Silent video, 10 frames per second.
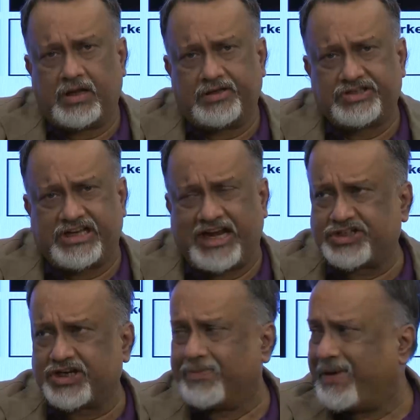
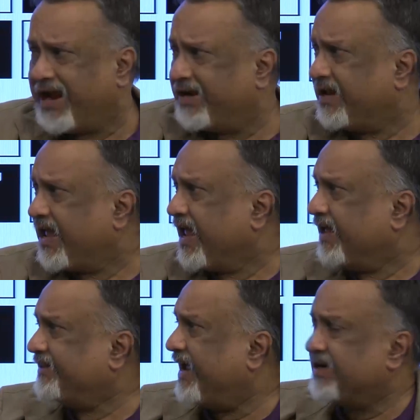selection made,
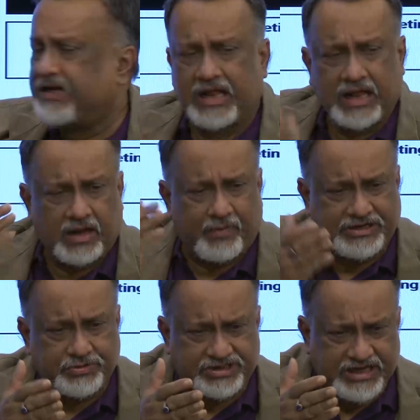then what
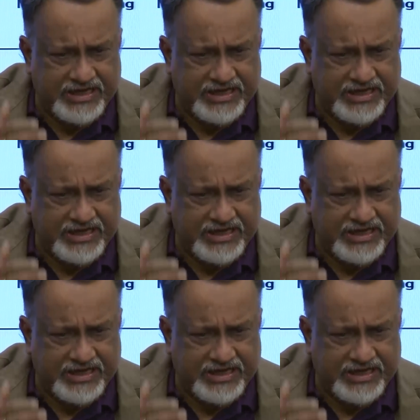you see